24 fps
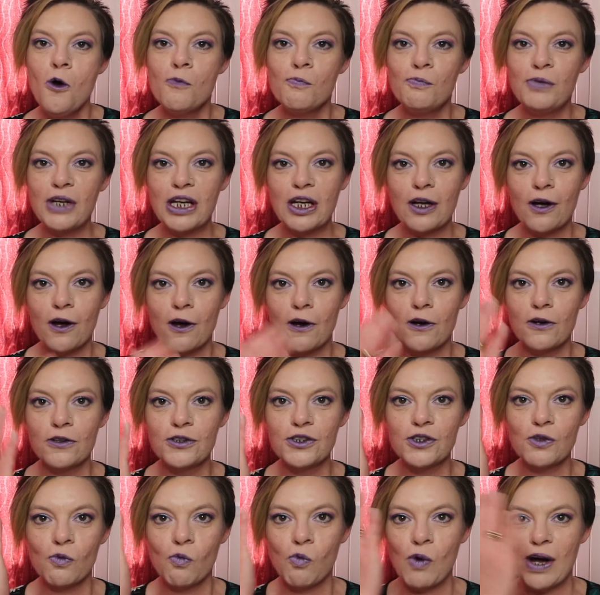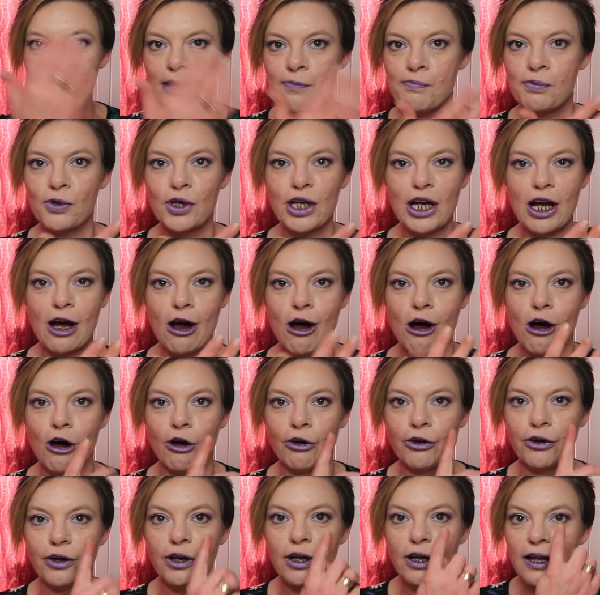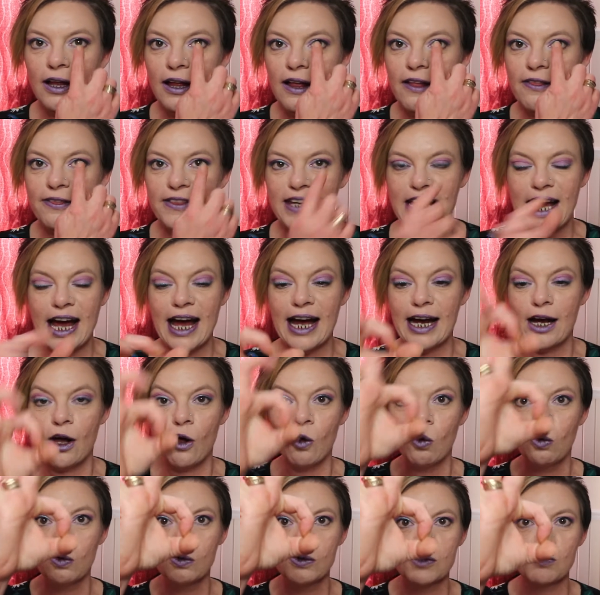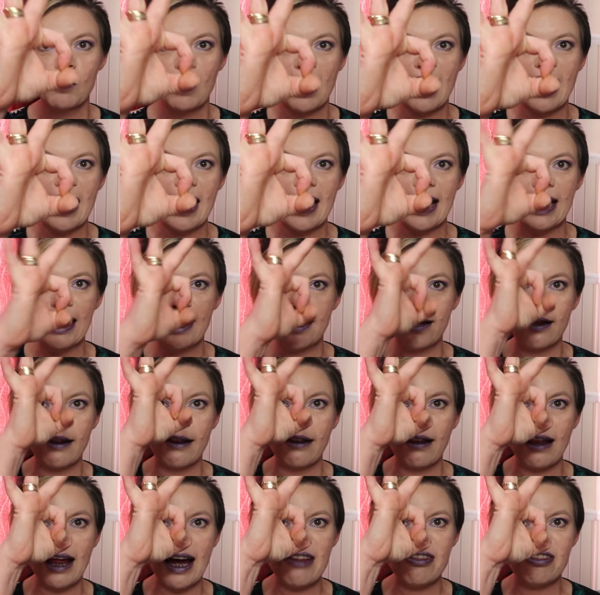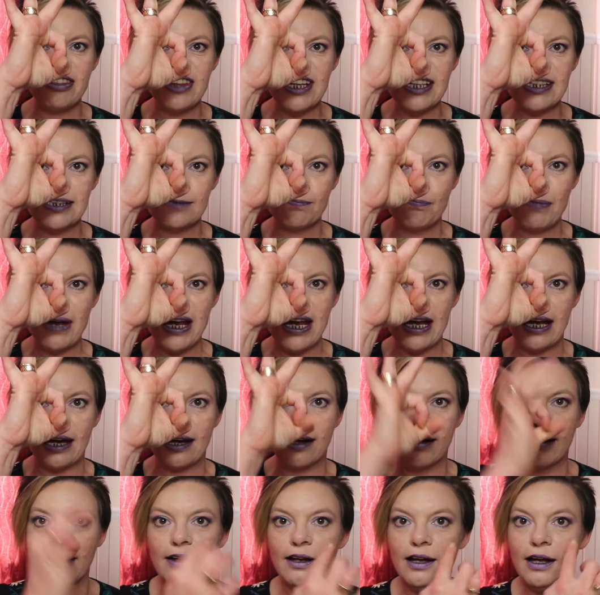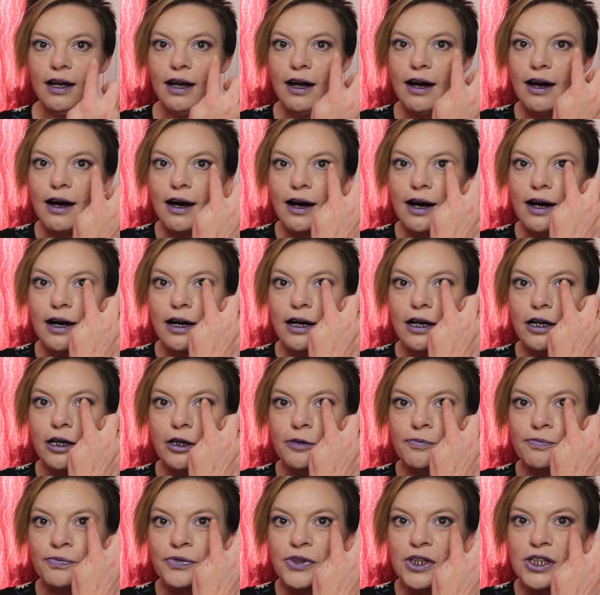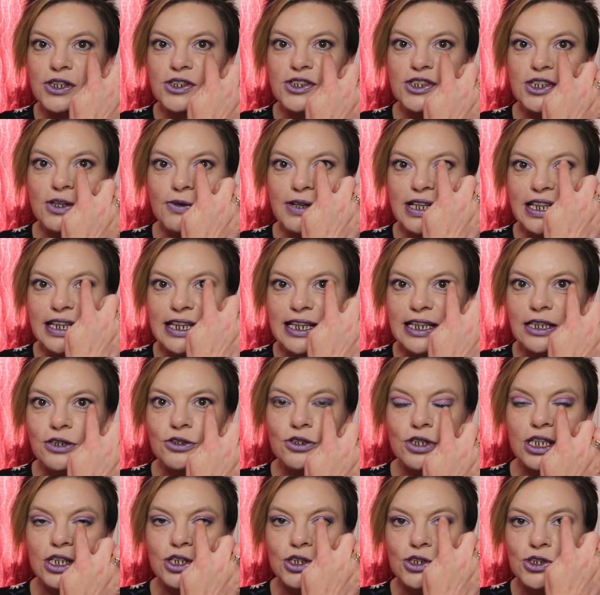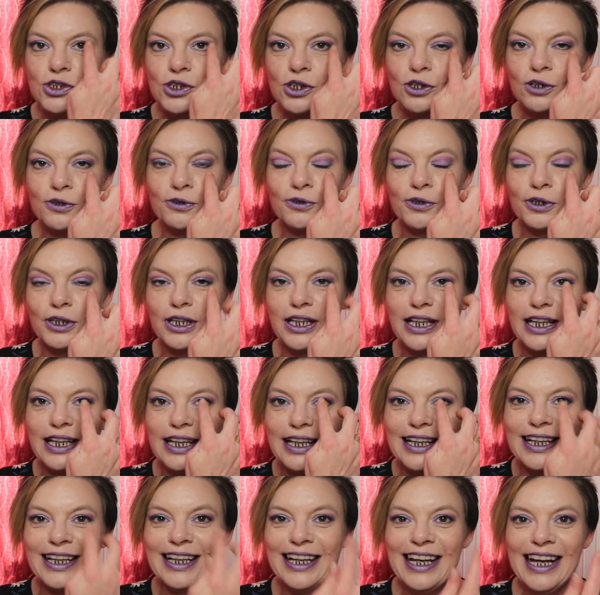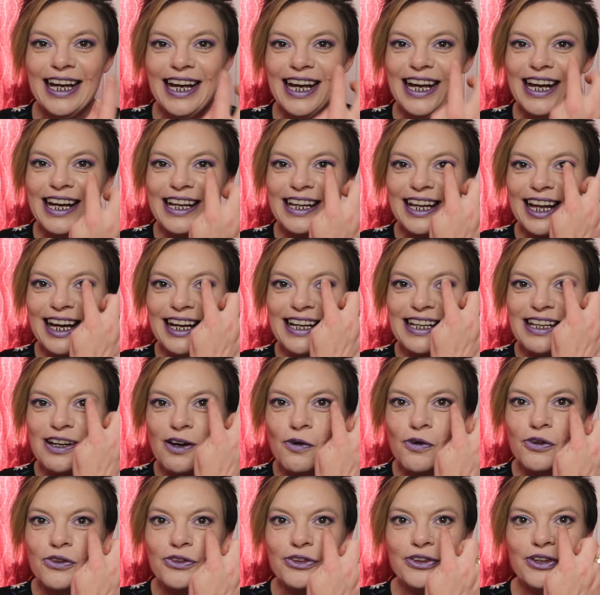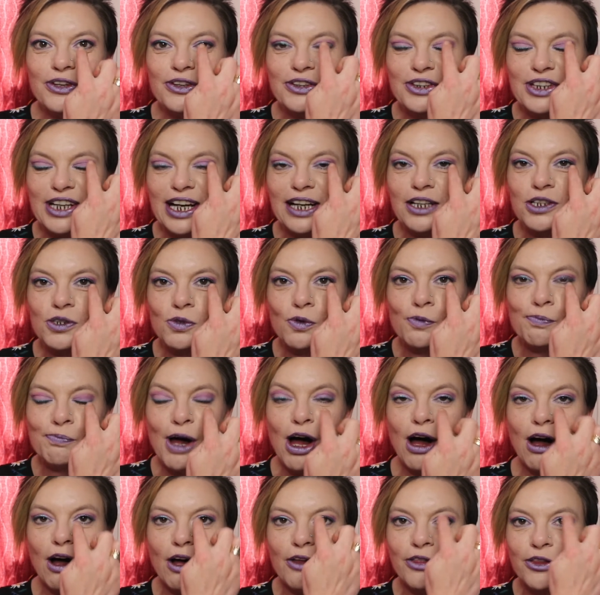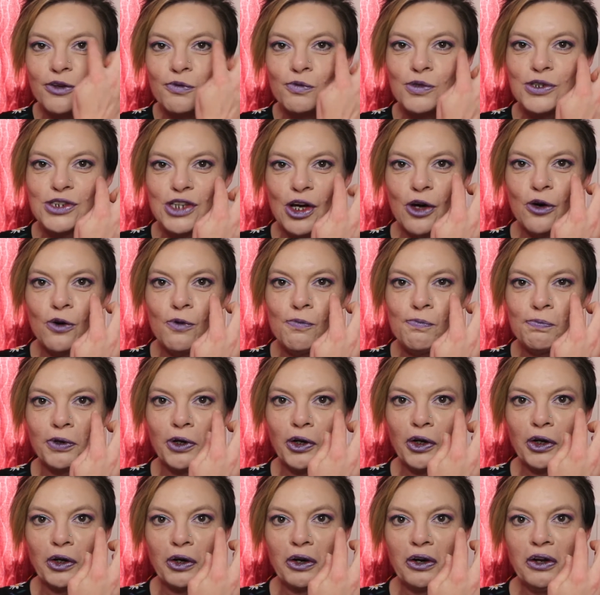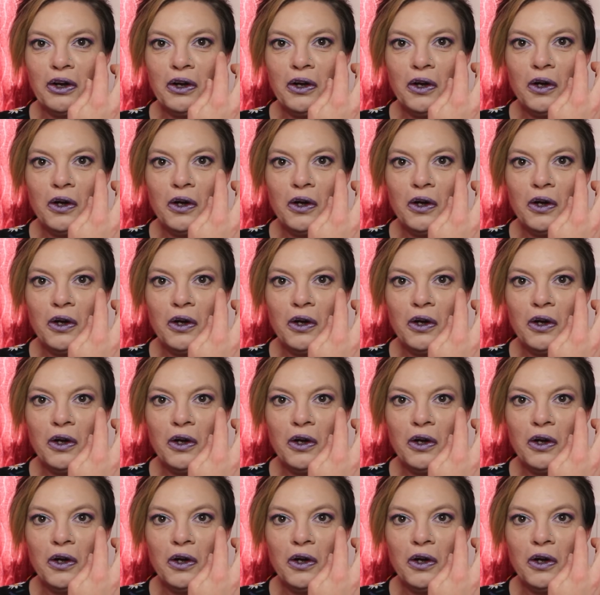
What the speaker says: because when I put it on, the eye holes were like this big. So it literally just like the actual part that was open